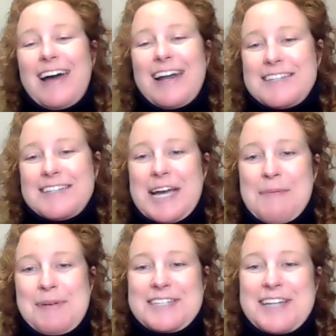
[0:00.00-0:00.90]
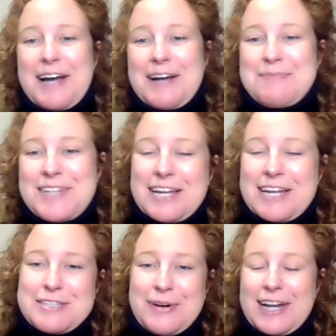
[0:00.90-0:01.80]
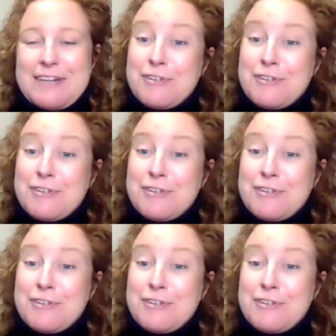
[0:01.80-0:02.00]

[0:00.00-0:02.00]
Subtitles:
and I see how many times I can do it.